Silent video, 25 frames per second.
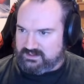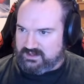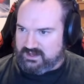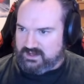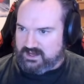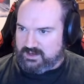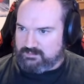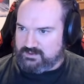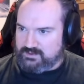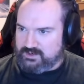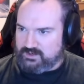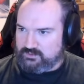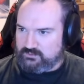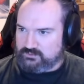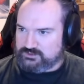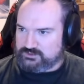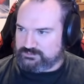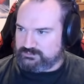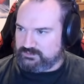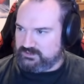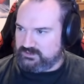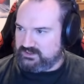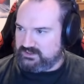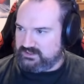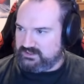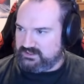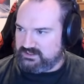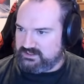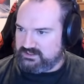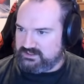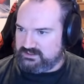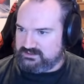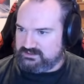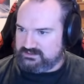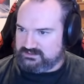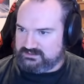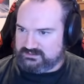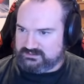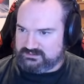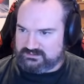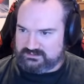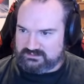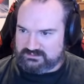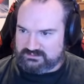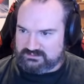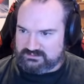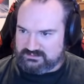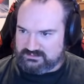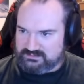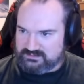I mean, ultimately,
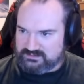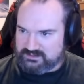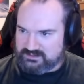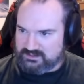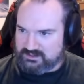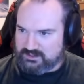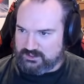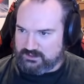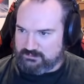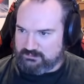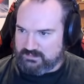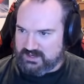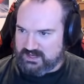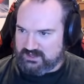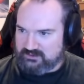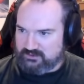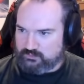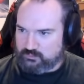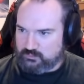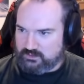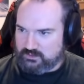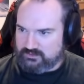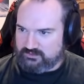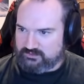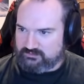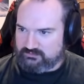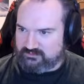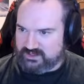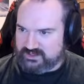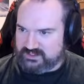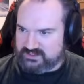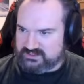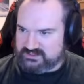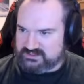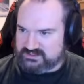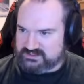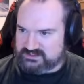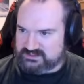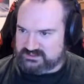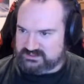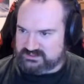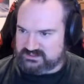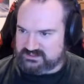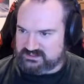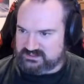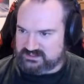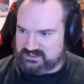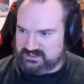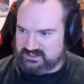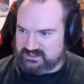you know, Max won the race
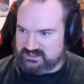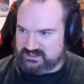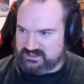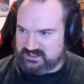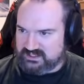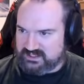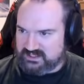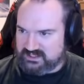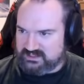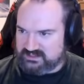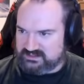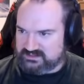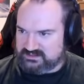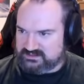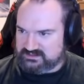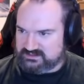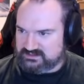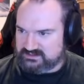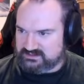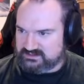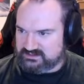in the end.